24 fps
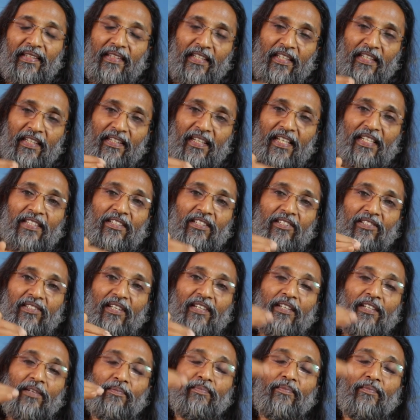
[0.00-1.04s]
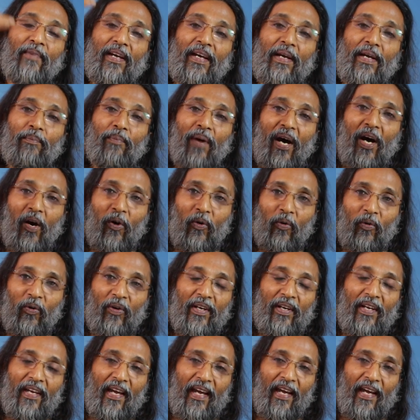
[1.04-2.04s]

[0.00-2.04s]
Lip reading: And there are ranges that are above.